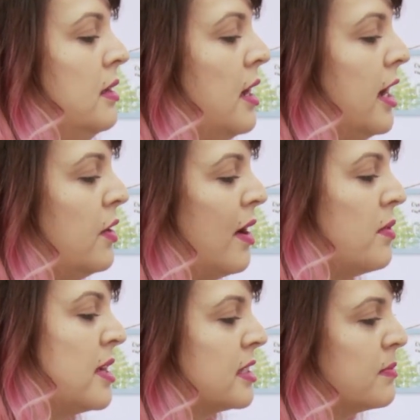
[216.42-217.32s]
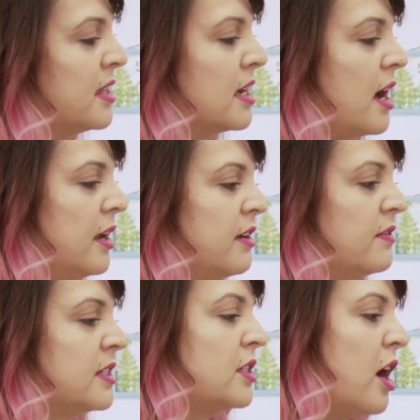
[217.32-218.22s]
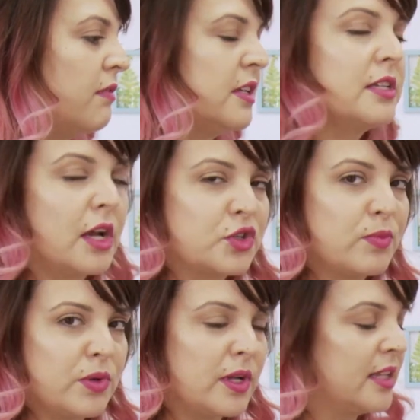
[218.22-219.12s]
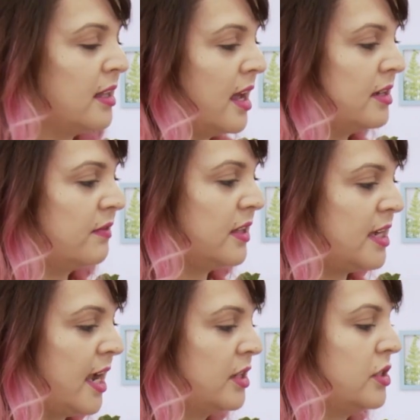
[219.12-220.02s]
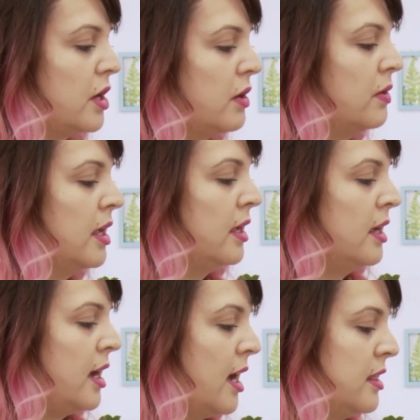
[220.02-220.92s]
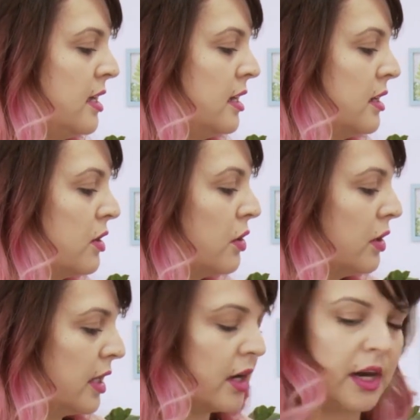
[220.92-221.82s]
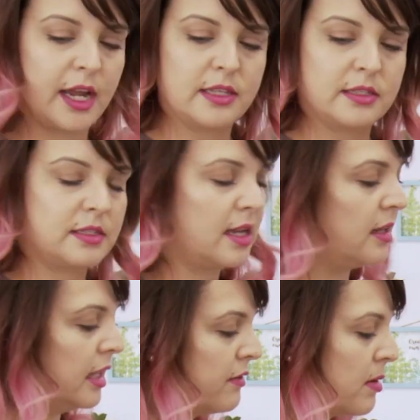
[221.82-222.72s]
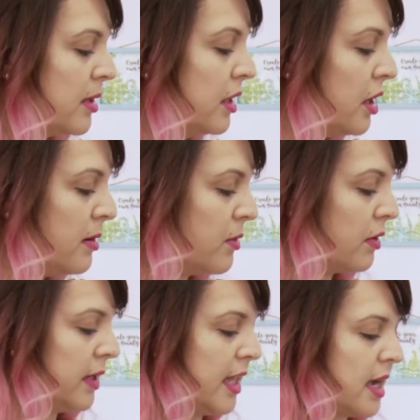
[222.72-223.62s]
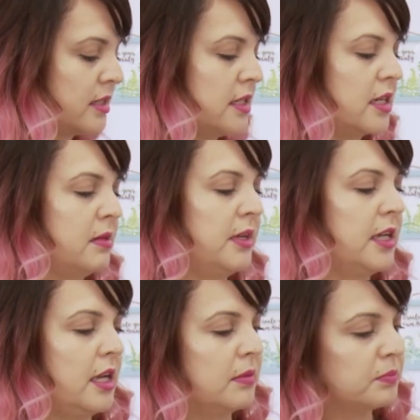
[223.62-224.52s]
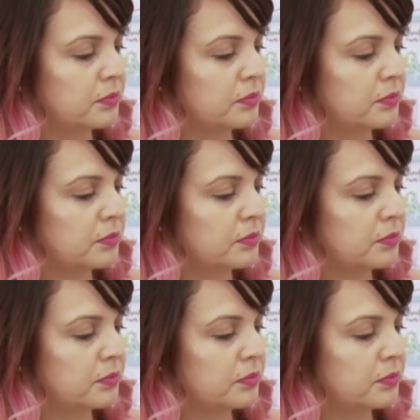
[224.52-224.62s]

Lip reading: I know I want something kind of soft and touchable at the end of the day, so I think curling her ends and leaving them a little bit more relaxed is going to be key.